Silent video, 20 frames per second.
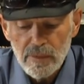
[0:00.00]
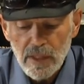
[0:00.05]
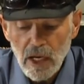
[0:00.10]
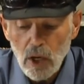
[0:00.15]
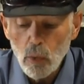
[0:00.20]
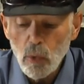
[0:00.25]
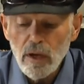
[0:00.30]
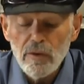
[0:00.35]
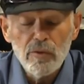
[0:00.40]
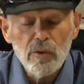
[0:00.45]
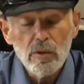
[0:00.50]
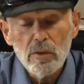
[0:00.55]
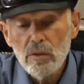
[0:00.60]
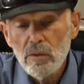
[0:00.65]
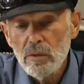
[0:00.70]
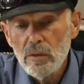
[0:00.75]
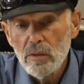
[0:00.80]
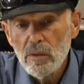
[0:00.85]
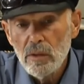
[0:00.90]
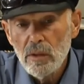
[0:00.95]
However,
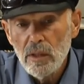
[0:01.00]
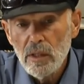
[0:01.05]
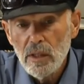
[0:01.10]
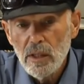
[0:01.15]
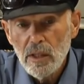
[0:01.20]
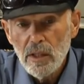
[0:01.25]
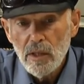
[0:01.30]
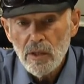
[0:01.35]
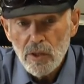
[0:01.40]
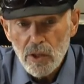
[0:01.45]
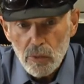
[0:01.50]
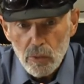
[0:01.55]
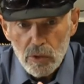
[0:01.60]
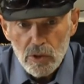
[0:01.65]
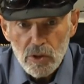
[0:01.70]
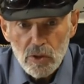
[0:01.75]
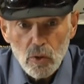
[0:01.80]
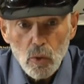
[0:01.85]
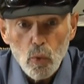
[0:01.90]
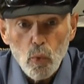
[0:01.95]
there
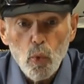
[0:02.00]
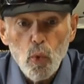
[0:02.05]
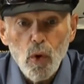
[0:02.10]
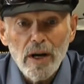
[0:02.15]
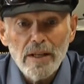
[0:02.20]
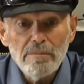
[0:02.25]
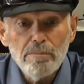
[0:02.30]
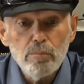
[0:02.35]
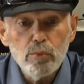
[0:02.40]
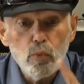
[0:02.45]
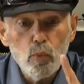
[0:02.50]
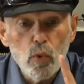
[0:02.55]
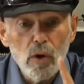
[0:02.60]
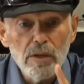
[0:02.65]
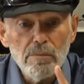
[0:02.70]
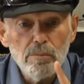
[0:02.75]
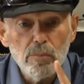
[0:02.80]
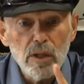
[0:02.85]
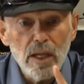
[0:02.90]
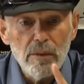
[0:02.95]
was one,
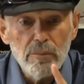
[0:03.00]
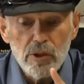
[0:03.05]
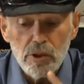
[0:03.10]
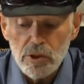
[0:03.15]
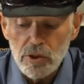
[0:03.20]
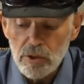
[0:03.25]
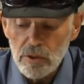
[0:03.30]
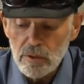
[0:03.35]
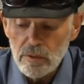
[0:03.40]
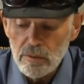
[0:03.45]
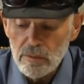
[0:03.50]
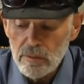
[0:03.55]
one blemish